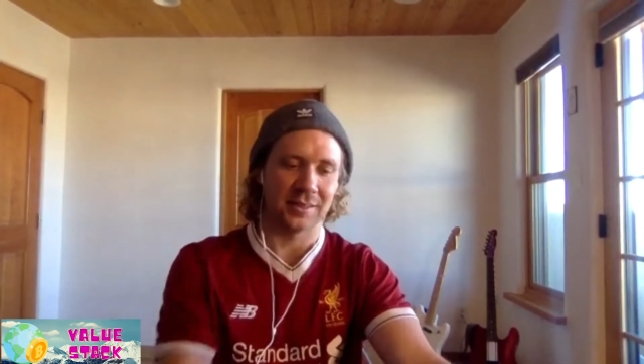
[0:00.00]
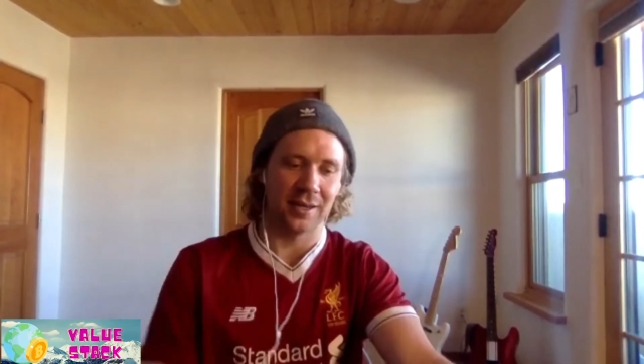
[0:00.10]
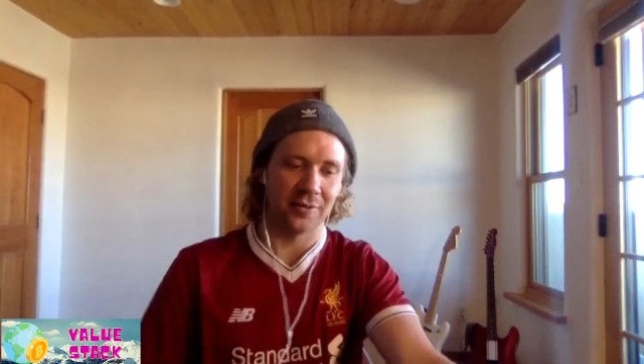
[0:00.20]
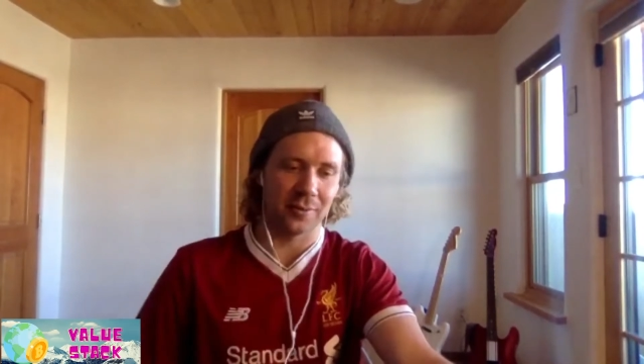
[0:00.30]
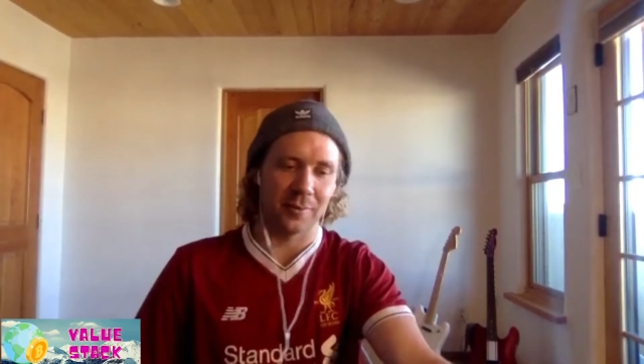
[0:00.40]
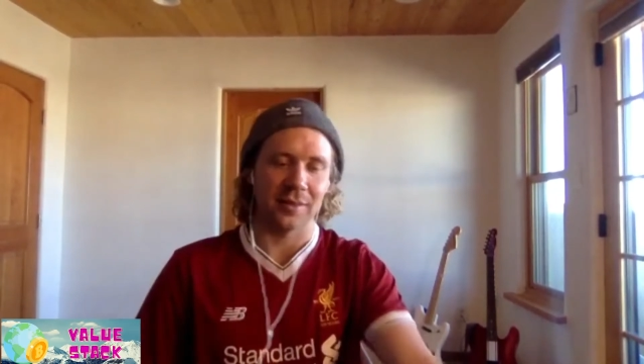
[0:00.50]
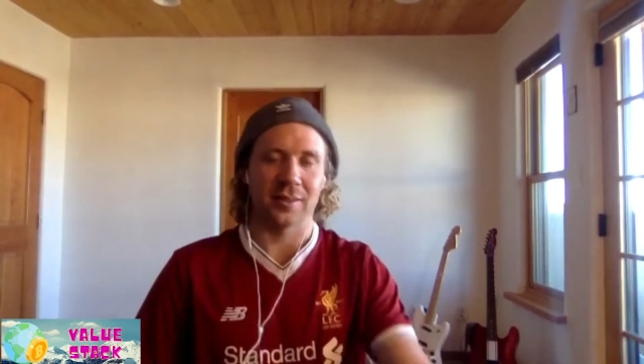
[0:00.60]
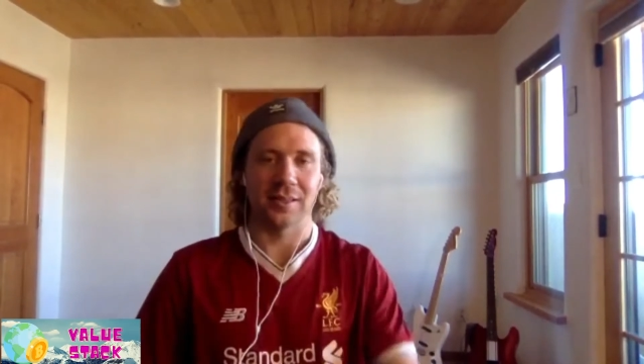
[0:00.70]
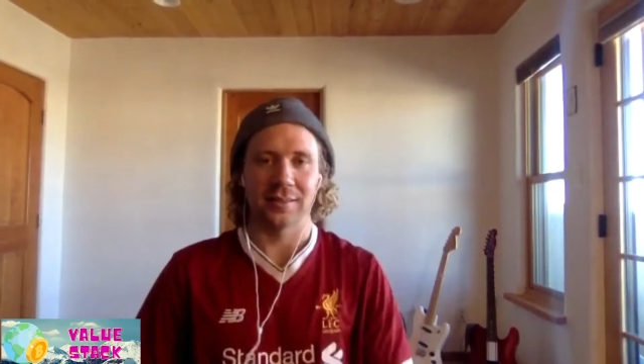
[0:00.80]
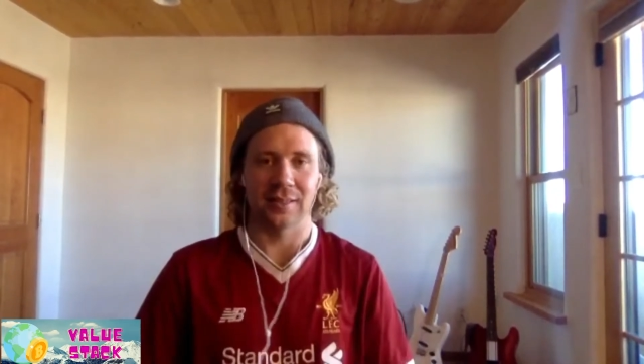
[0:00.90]
government,
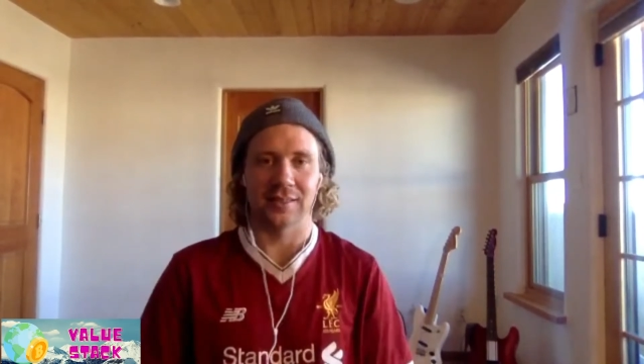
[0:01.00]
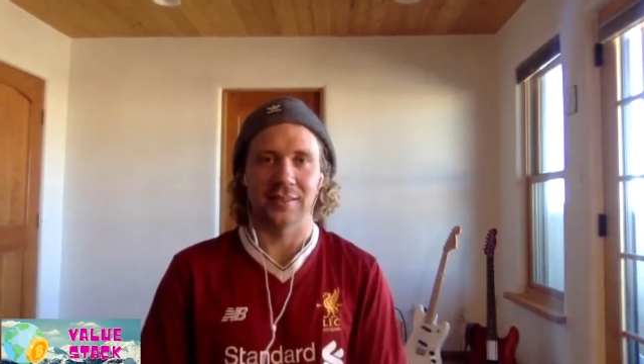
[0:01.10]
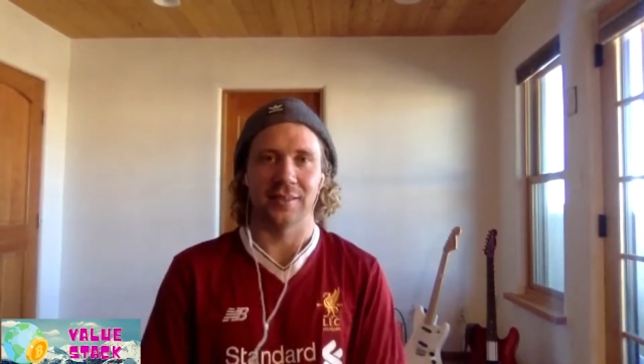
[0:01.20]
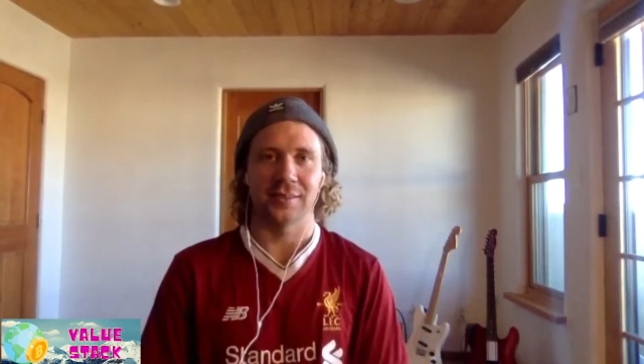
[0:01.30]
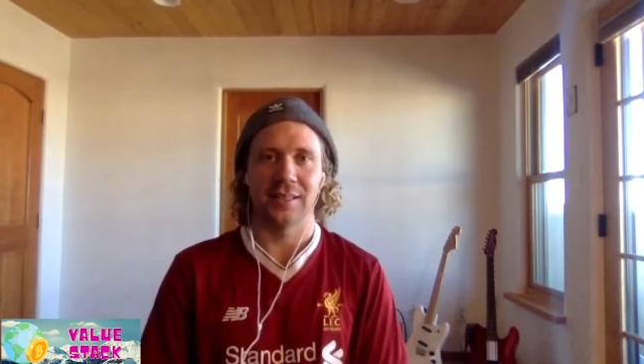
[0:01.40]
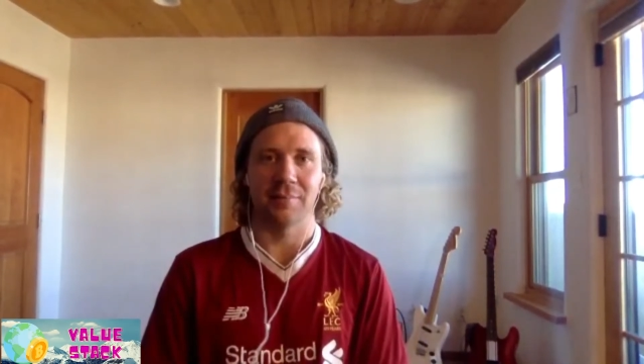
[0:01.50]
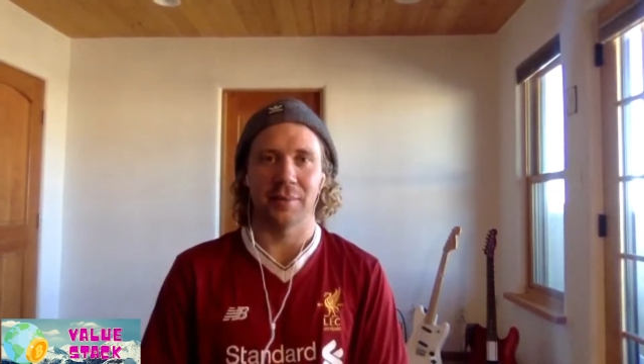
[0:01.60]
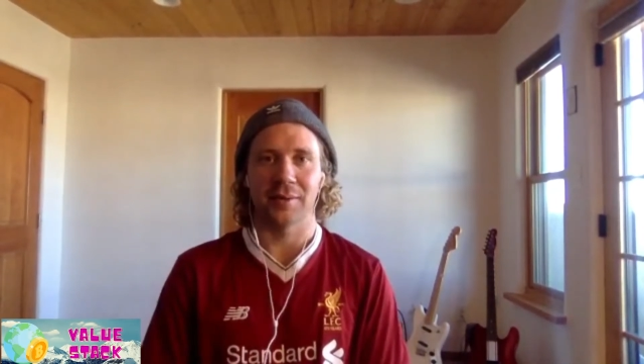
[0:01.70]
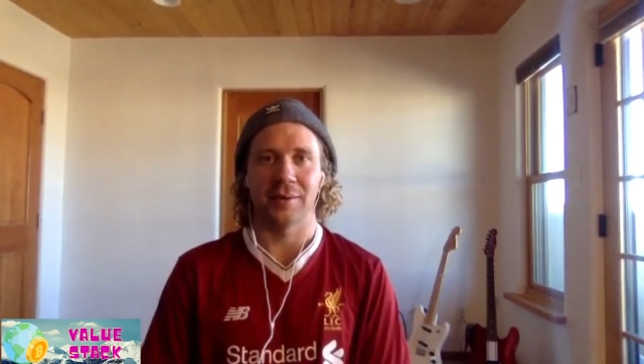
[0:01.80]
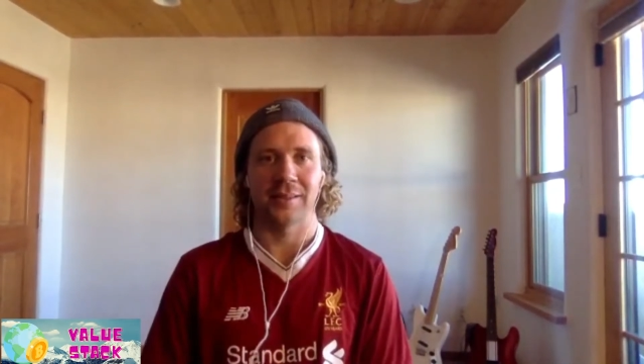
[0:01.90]
then he doesn't understand
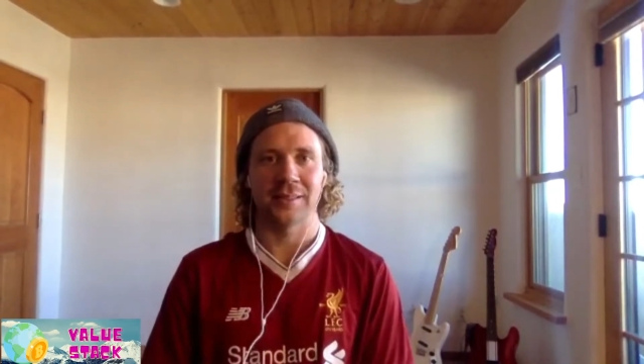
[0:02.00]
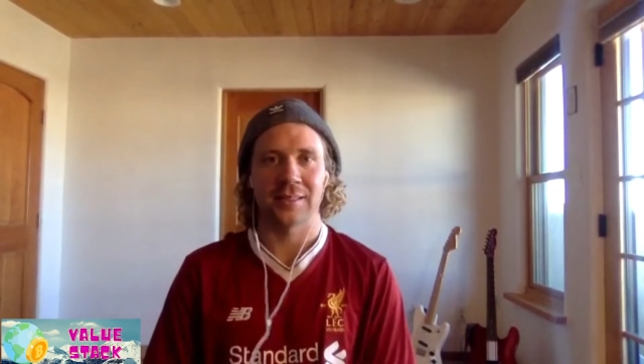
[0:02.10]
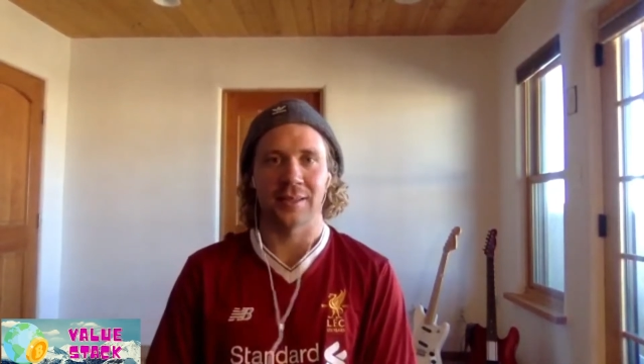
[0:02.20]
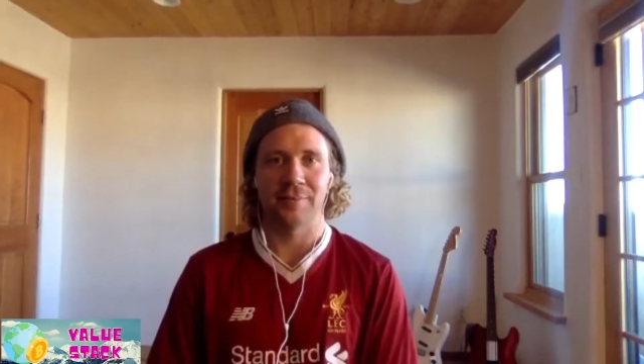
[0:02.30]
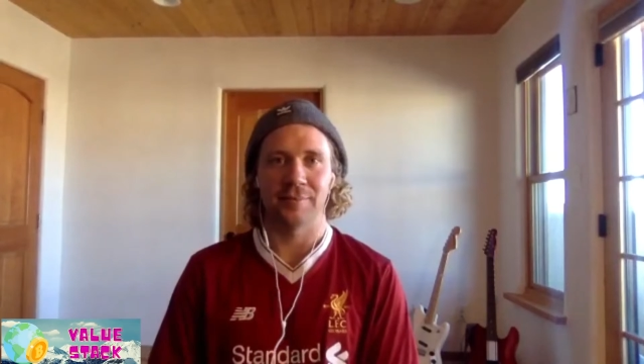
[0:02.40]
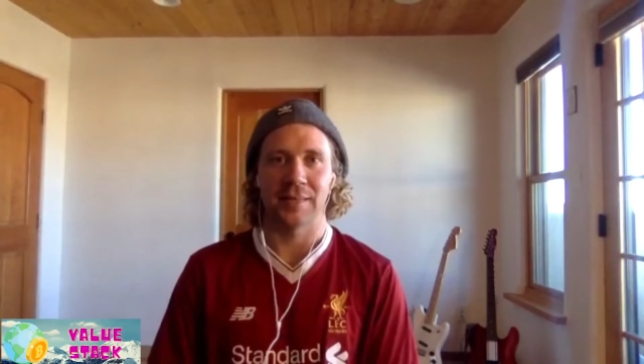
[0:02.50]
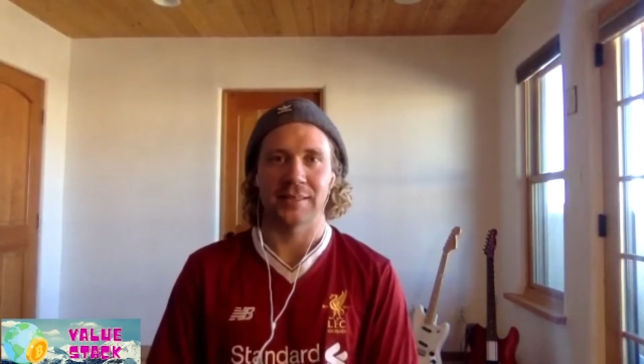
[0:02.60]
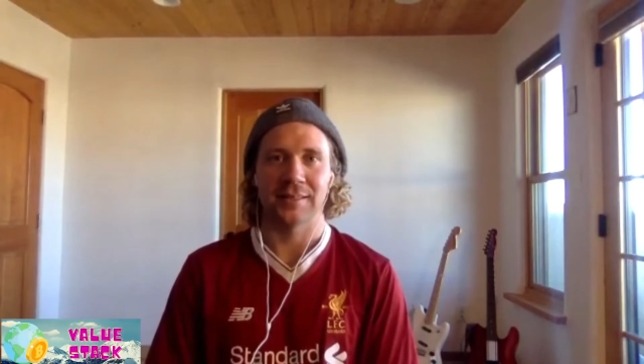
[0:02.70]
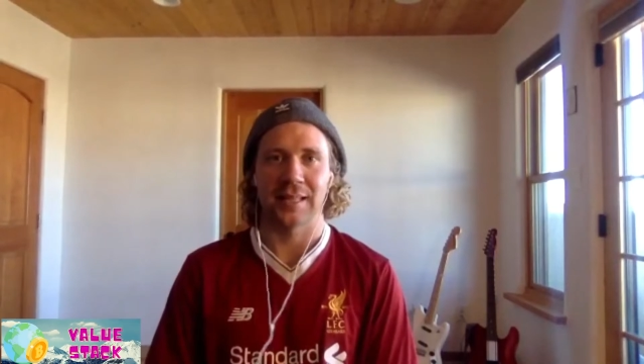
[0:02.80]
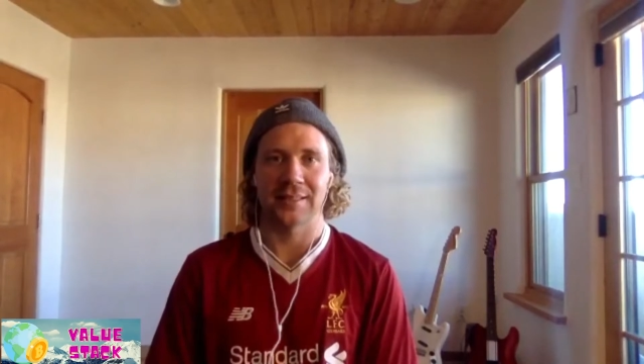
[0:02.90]
Bitcoin. So
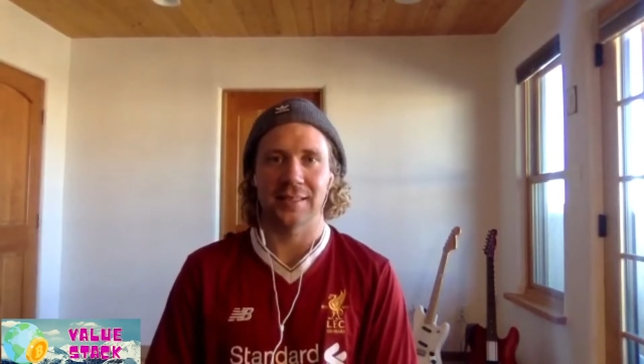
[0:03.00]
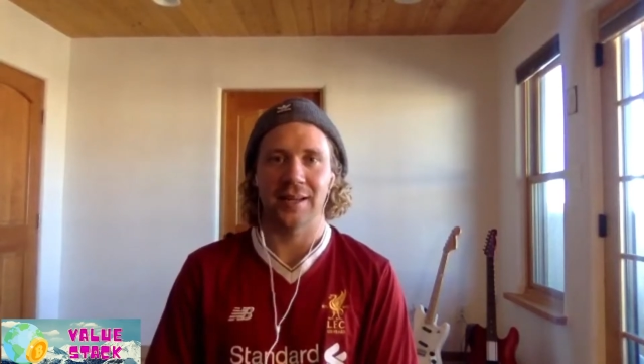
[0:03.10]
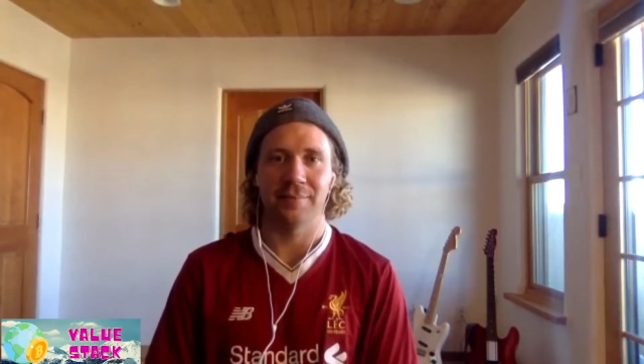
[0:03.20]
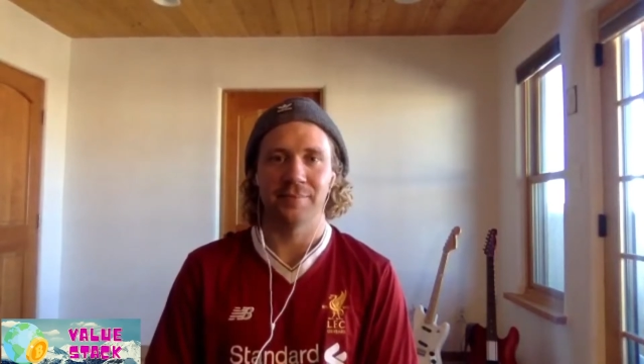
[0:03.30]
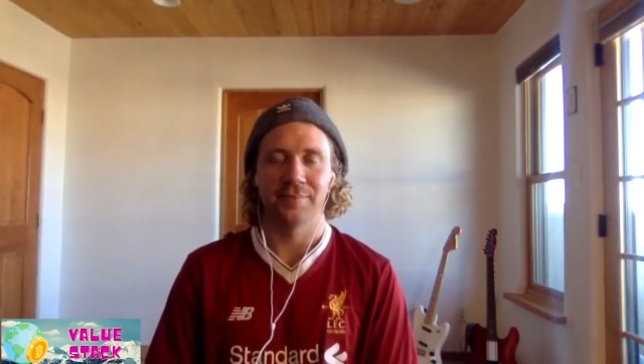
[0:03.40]
that's that.